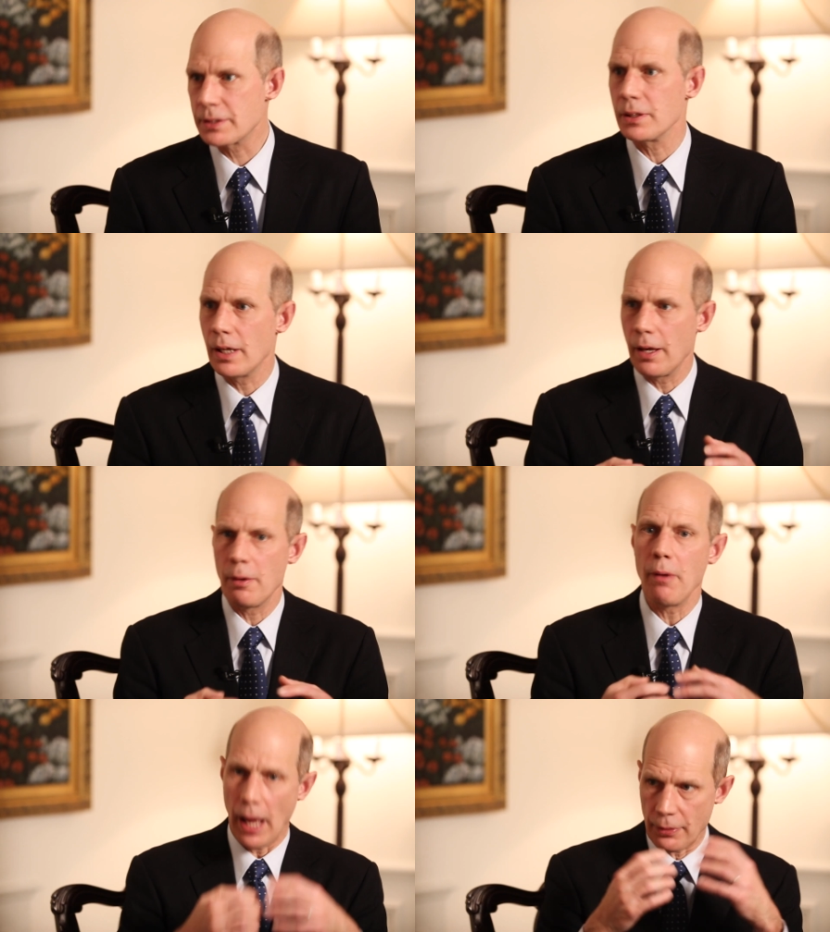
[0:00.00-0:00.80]
It's
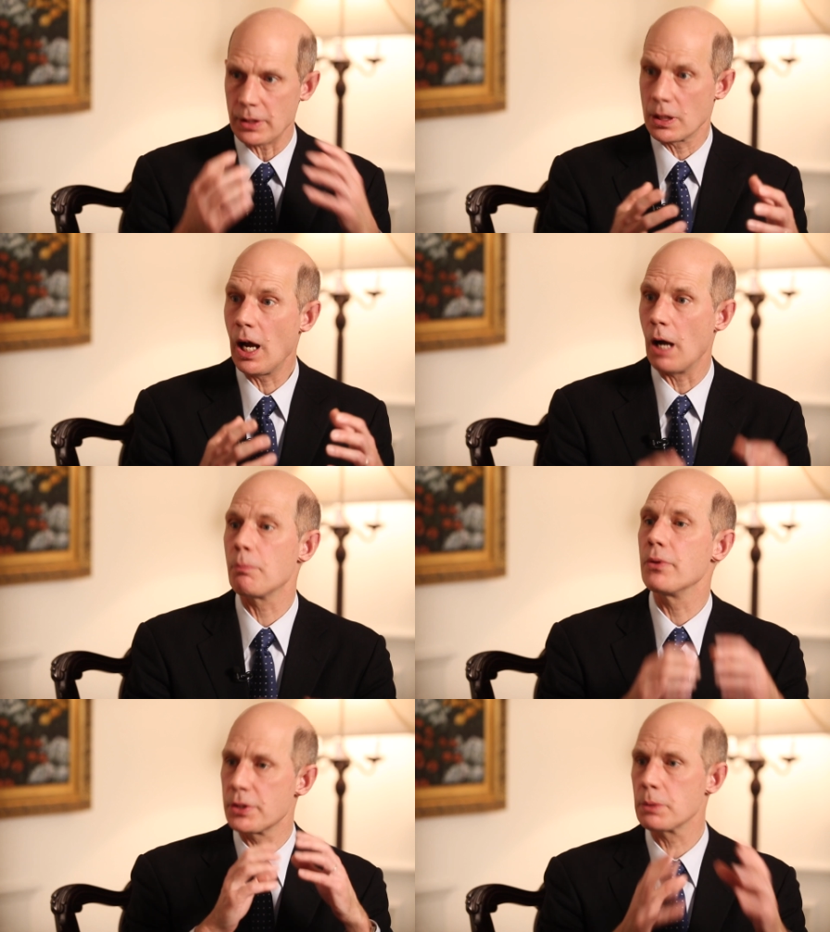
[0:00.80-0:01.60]
at the
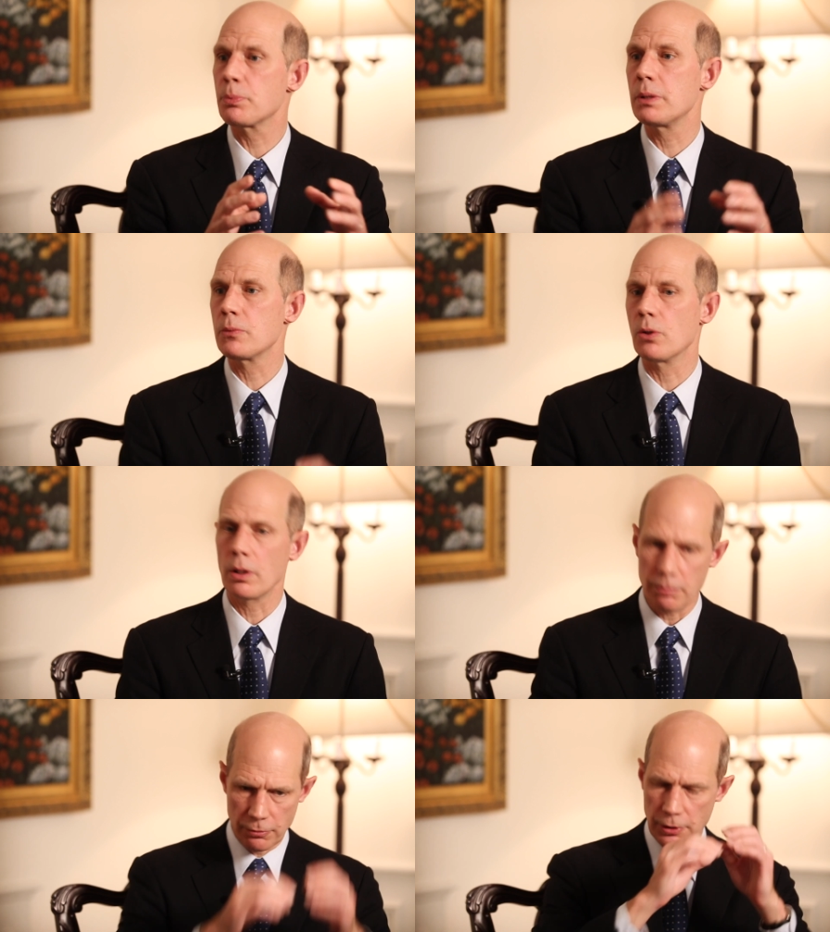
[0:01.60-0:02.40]
top, the Supreme
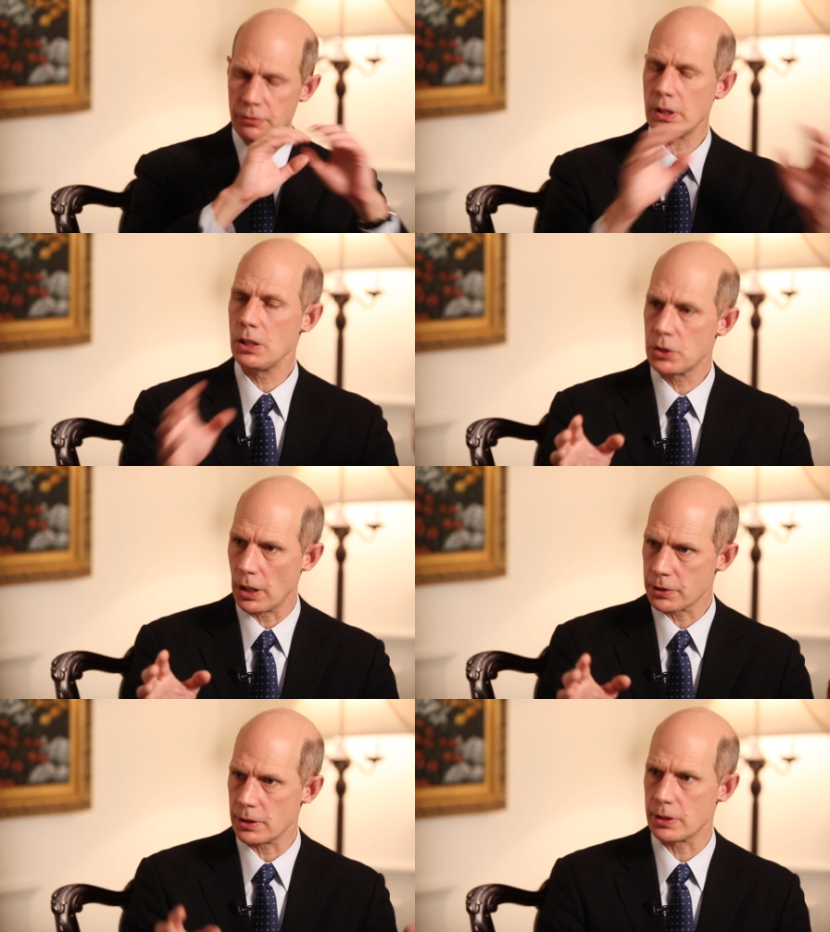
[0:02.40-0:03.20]
Court, 15
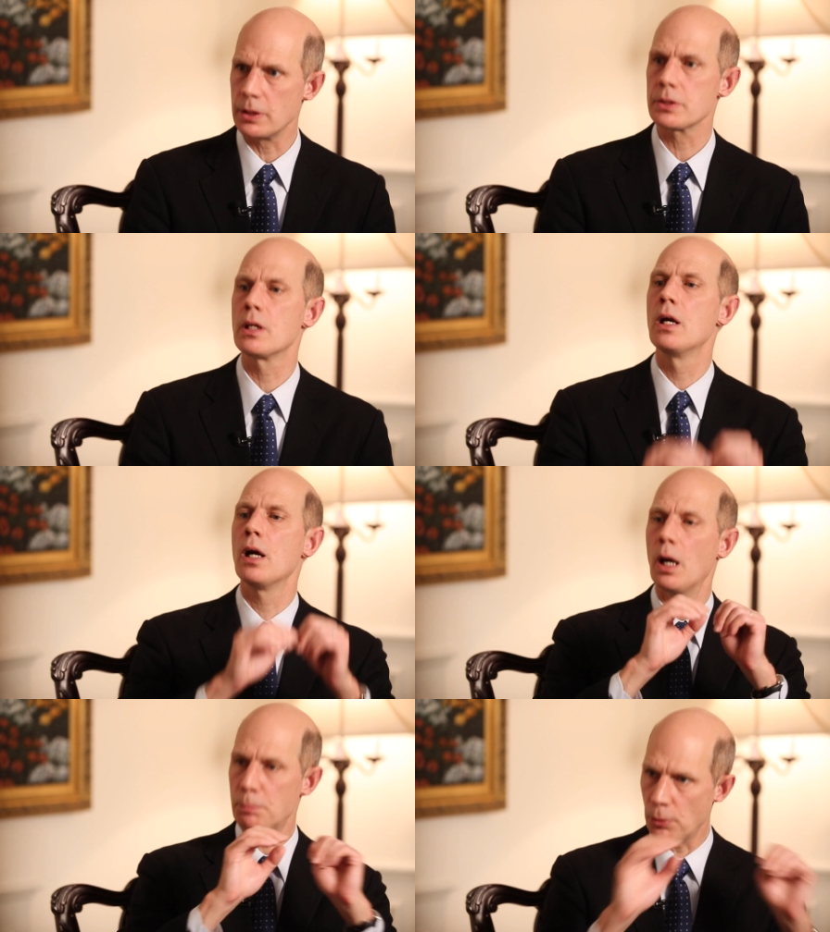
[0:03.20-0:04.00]
justices
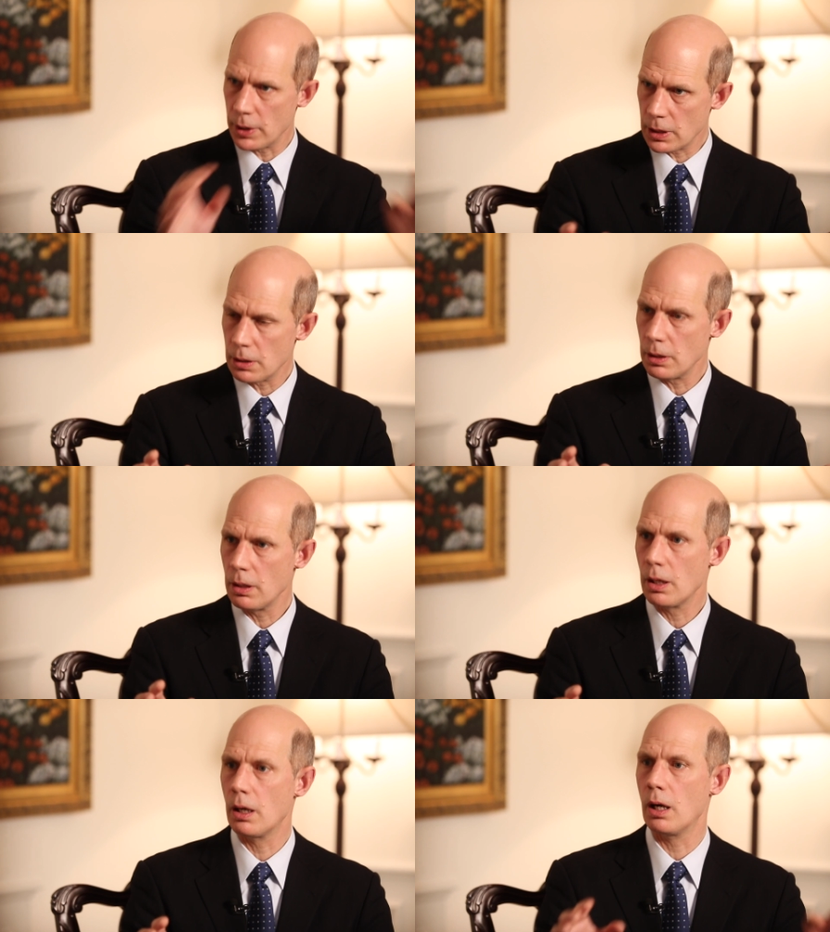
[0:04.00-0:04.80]
appointed
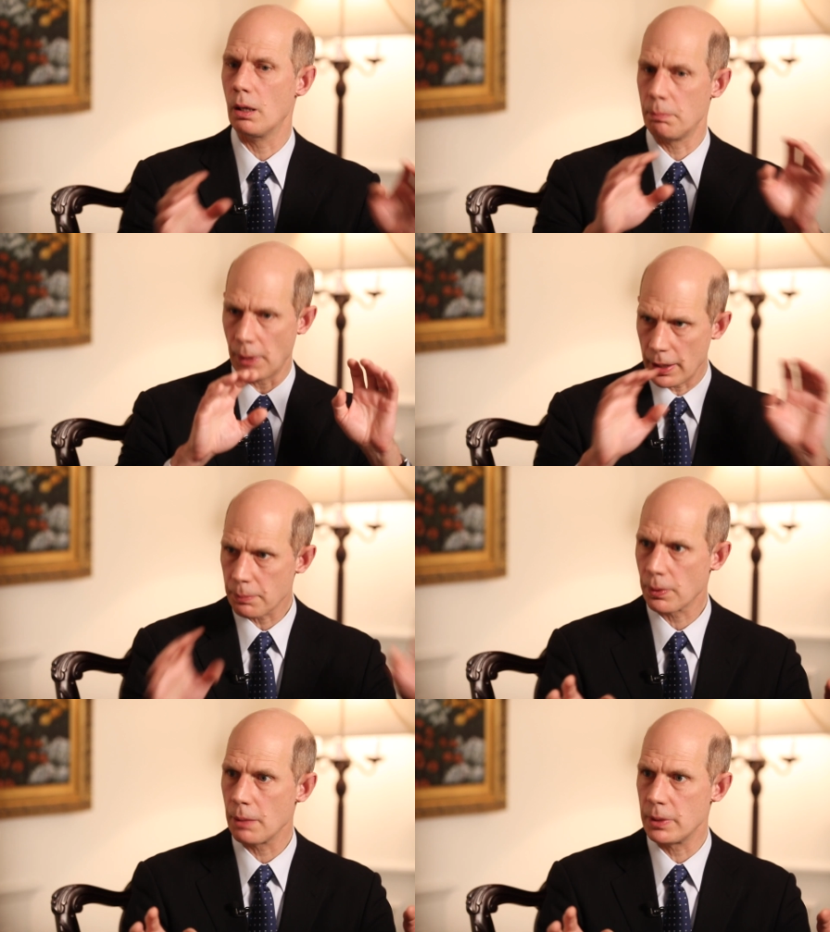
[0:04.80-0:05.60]
by
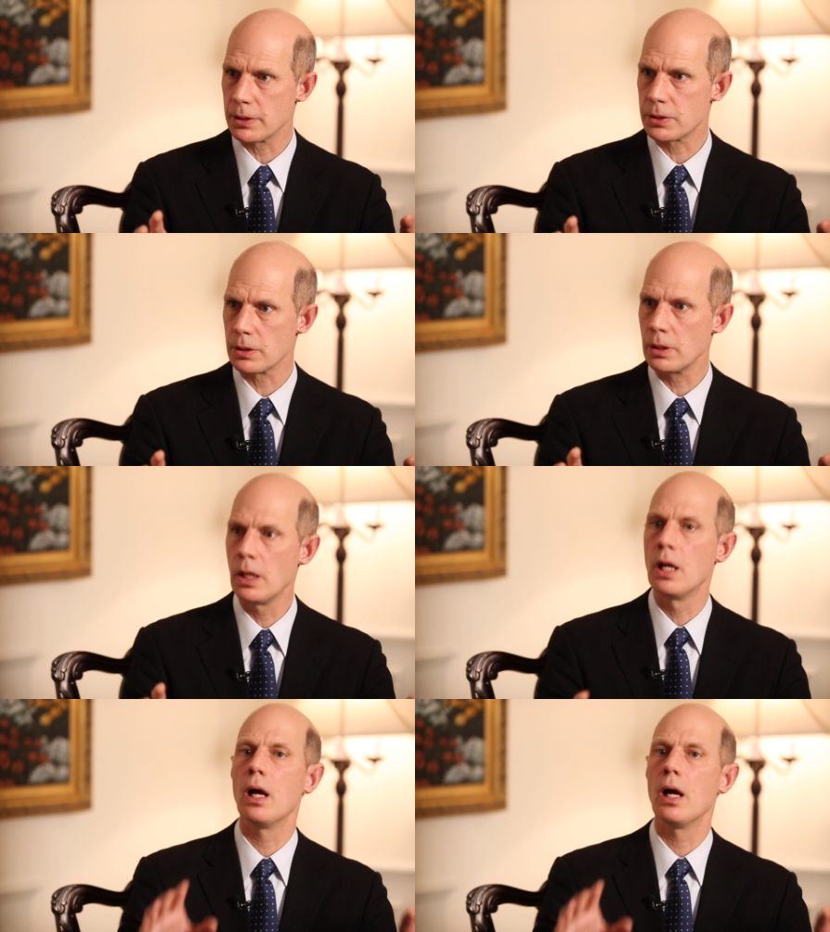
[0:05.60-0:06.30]
the Prime Minister,